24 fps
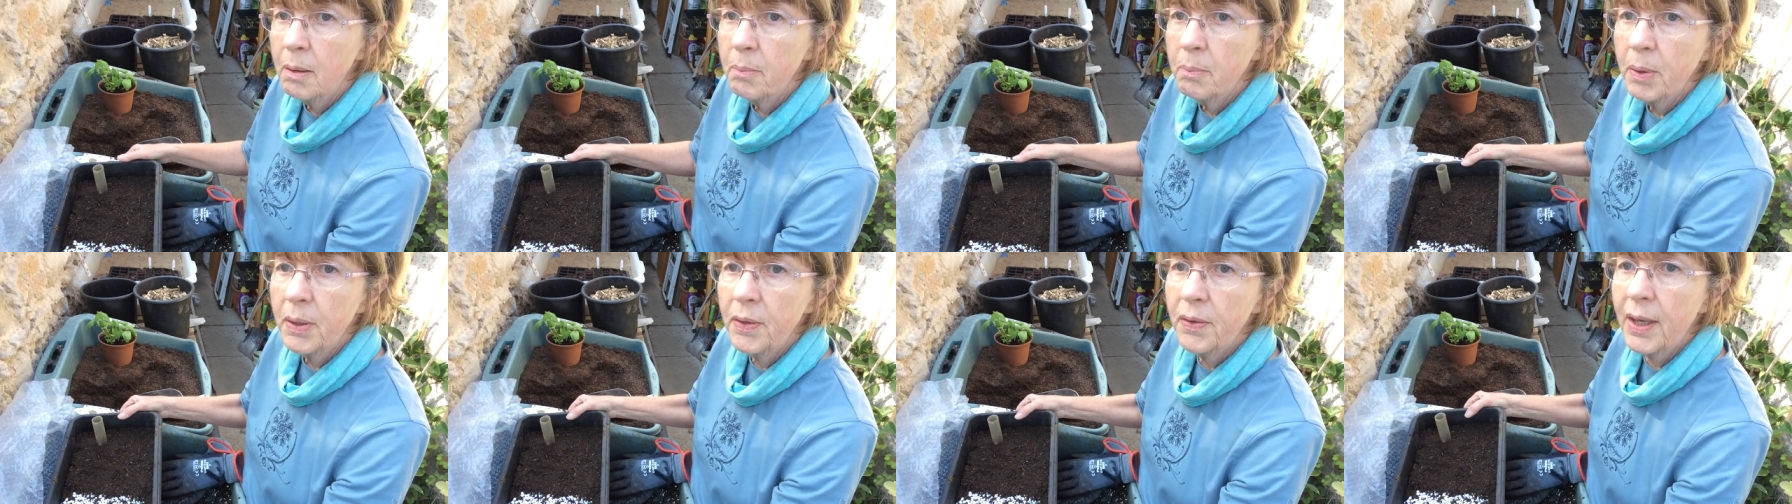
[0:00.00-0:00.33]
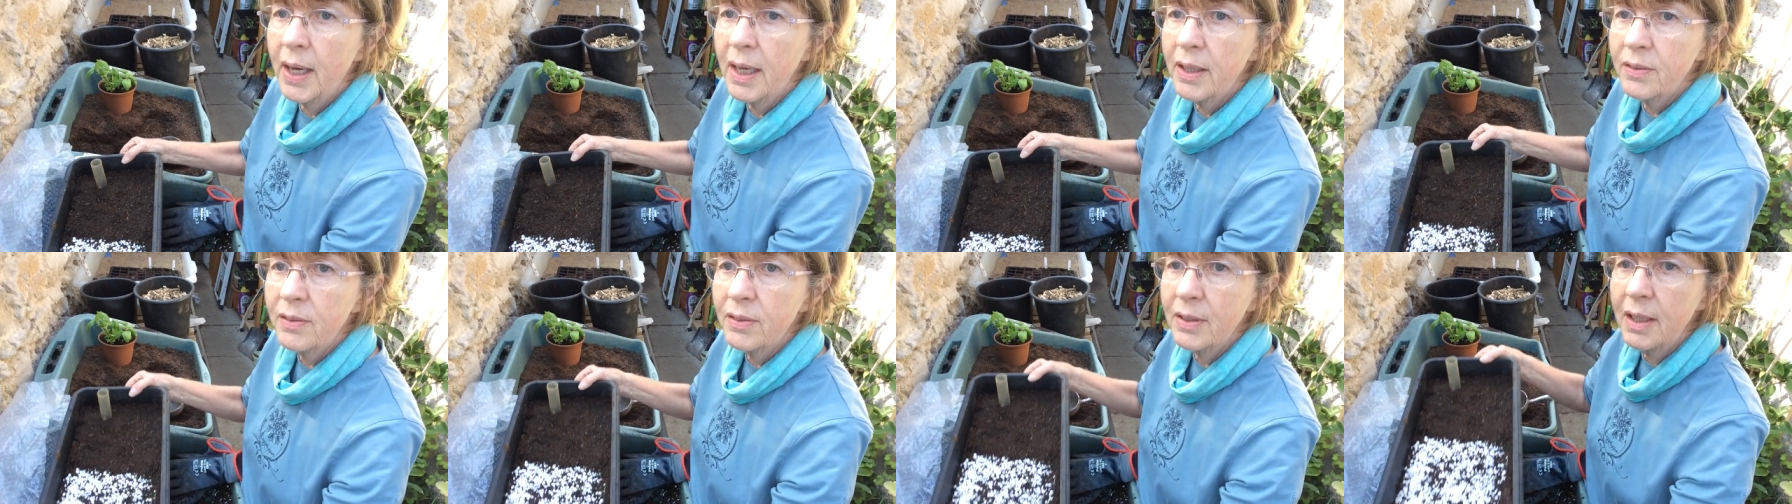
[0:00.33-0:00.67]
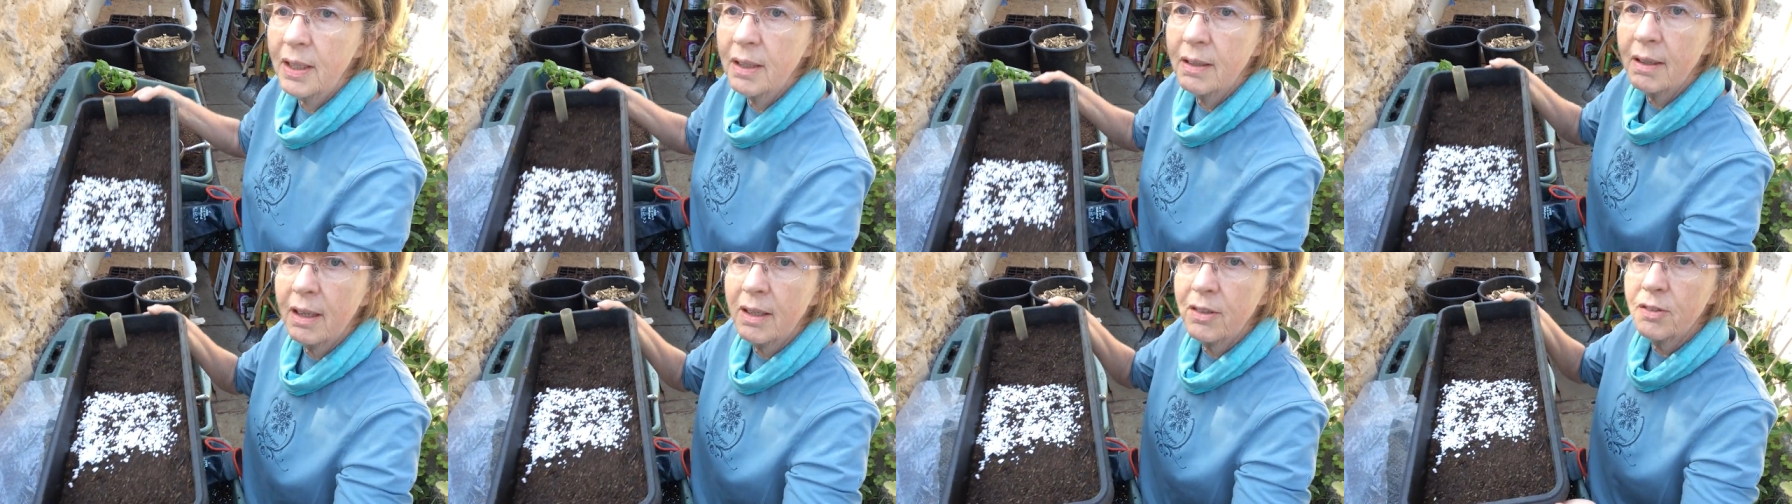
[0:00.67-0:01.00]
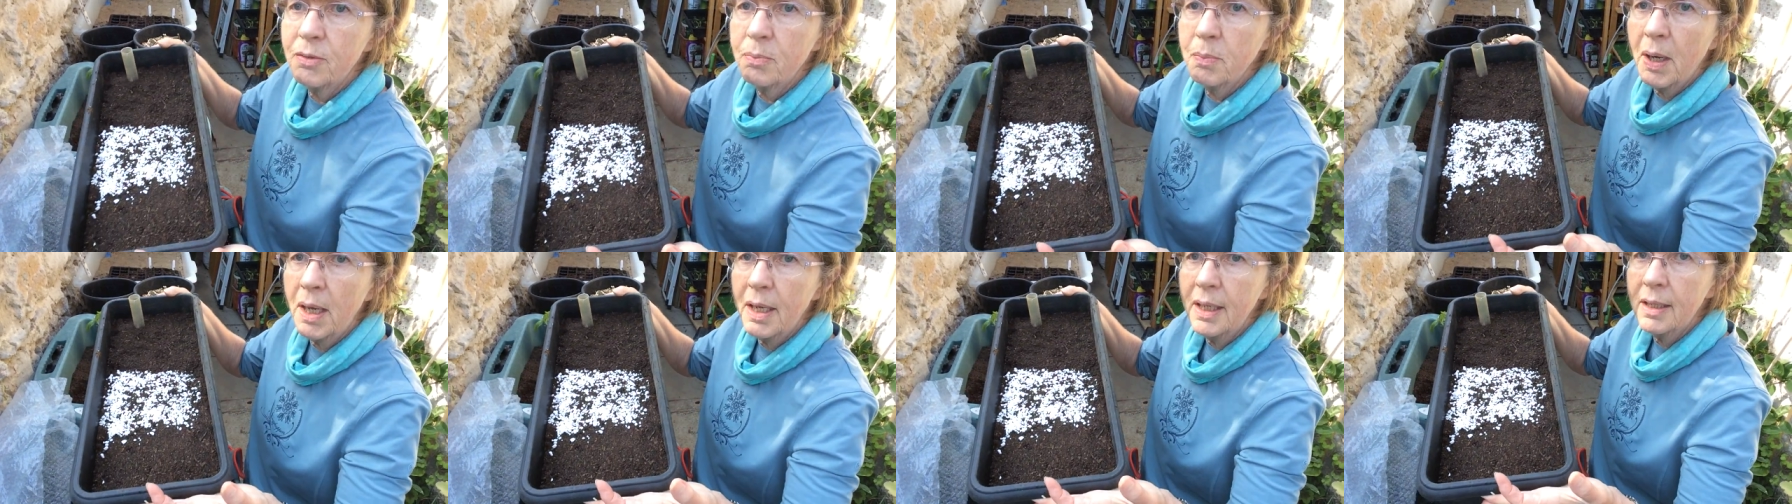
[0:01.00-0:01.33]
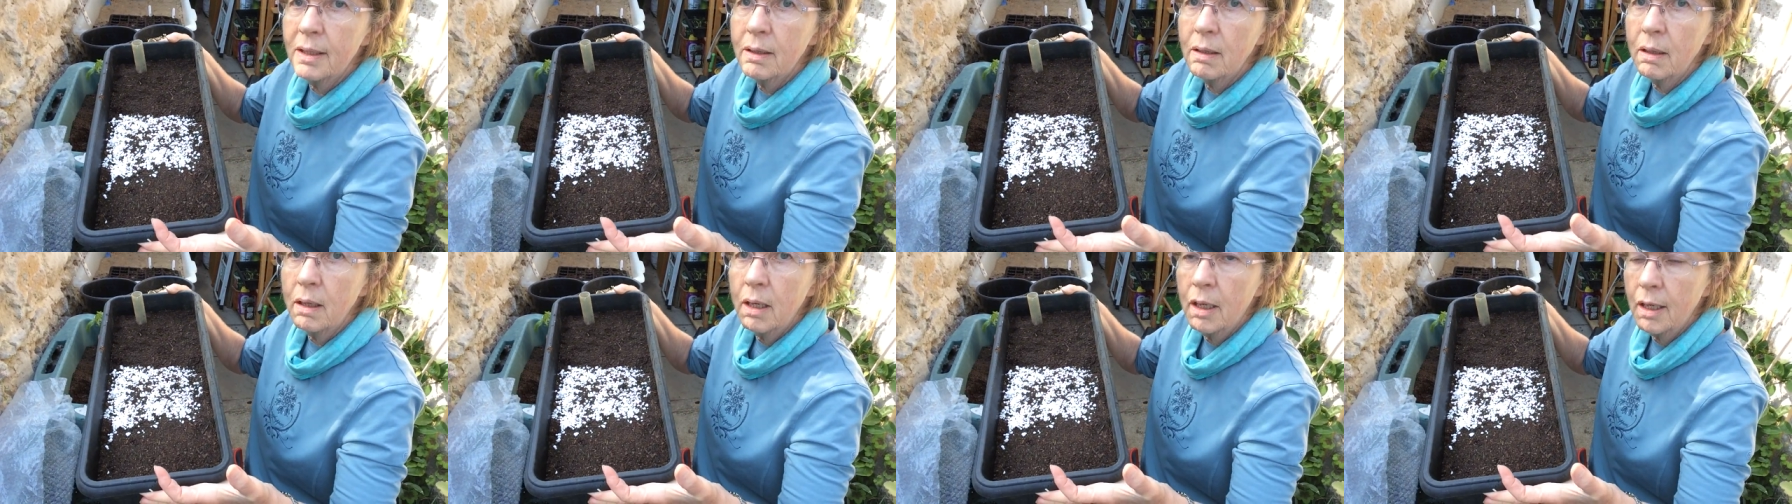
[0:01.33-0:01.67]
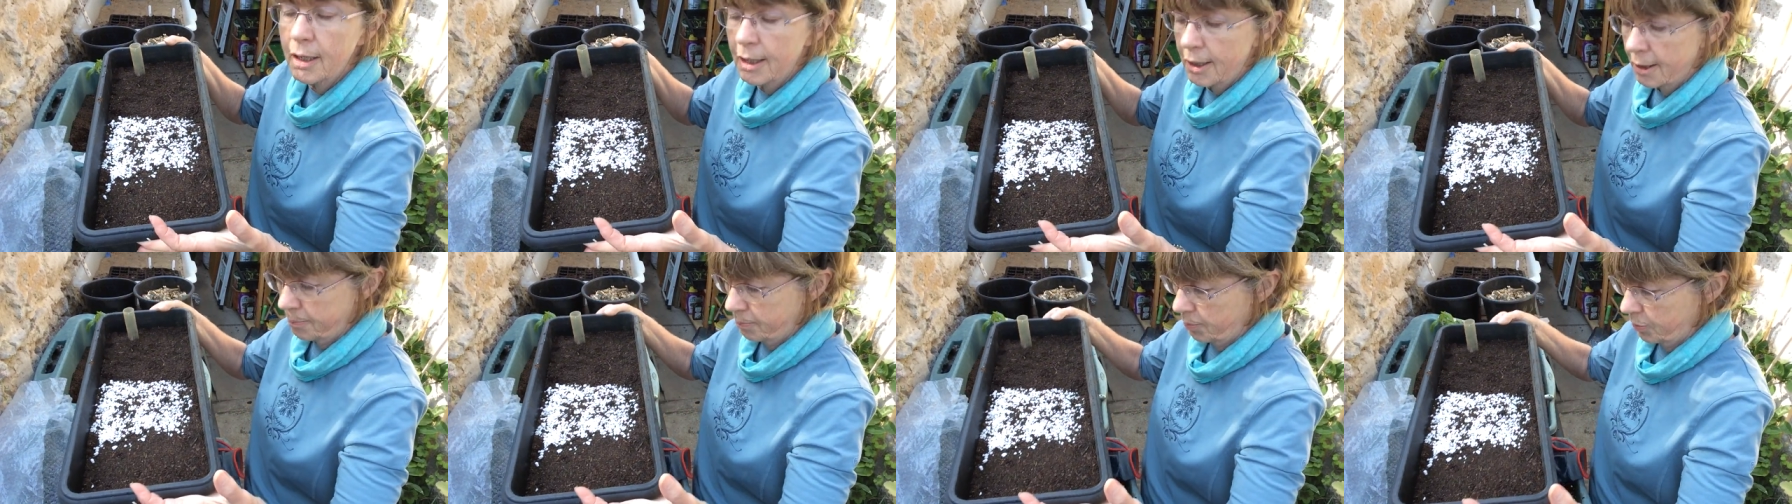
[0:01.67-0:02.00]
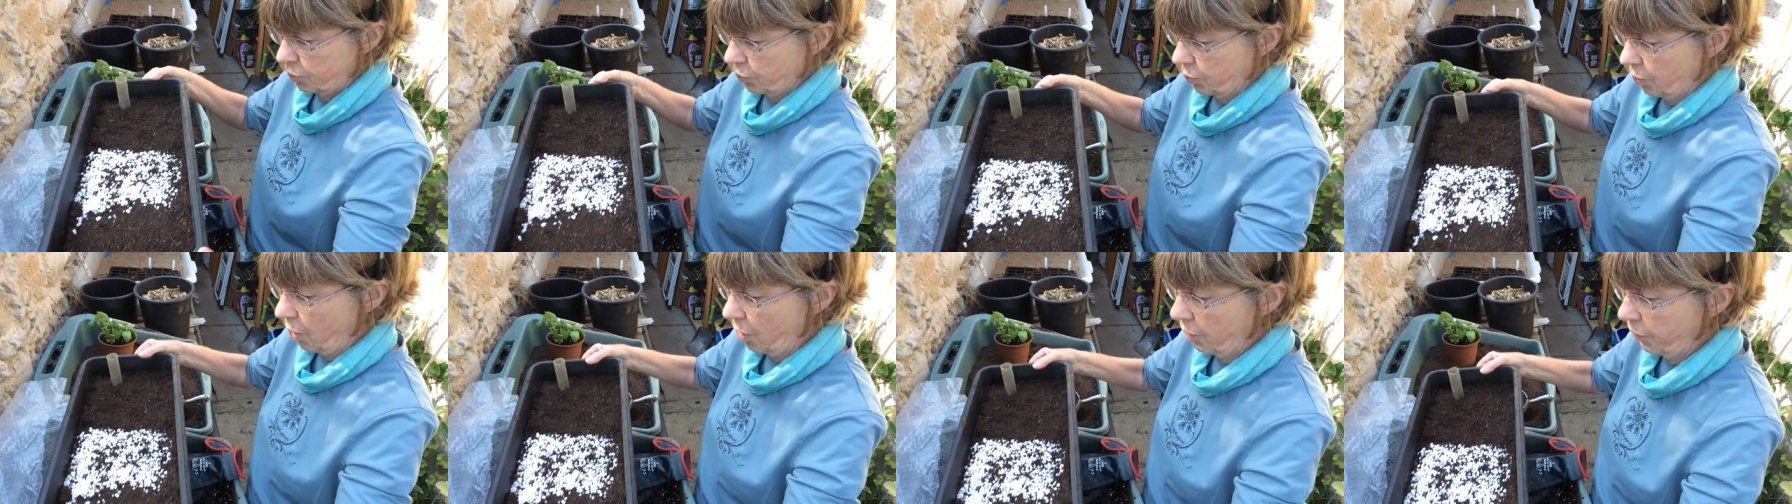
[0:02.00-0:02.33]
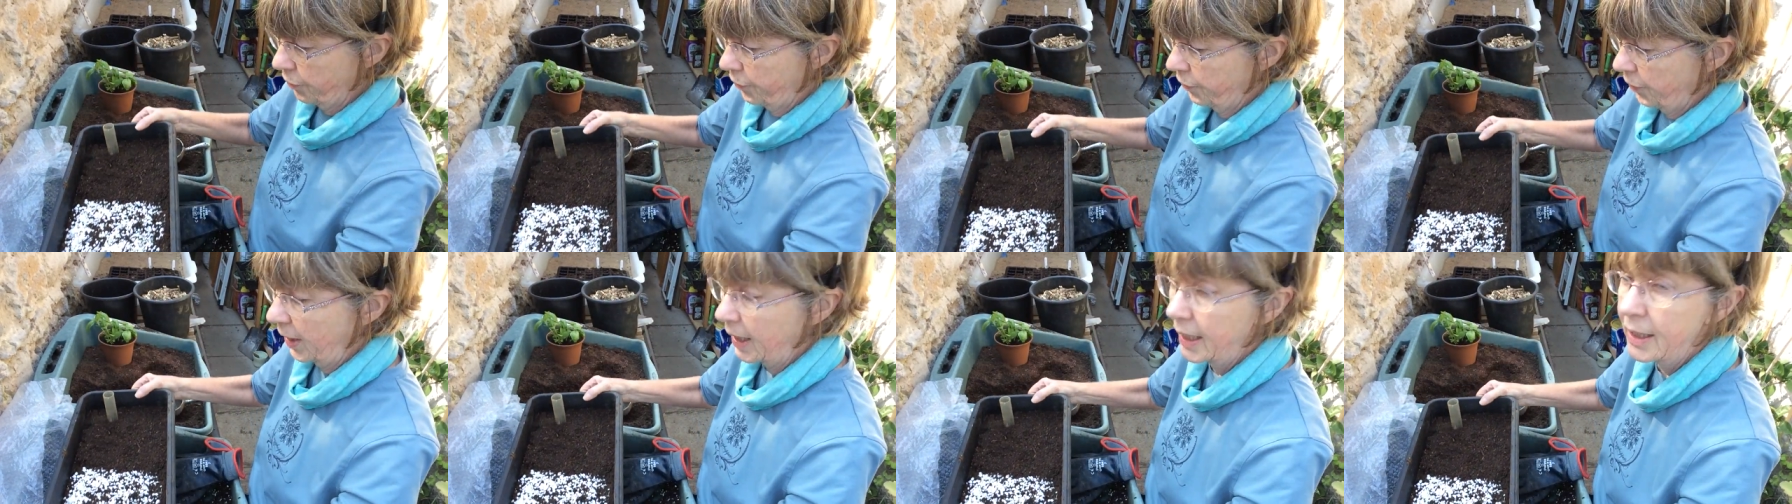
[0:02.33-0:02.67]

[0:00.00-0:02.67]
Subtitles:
But that's it. That's my little herb trough,